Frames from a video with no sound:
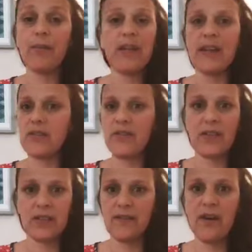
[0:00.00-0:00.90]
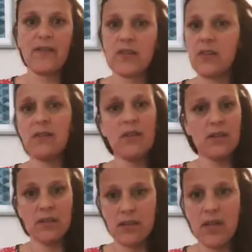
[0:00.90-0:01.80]
the age of 35. So
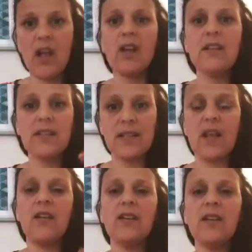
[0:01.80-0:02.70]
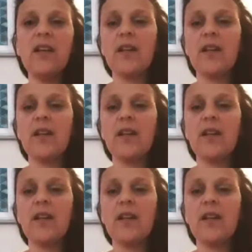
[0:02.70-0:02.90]
you slowly, slowly,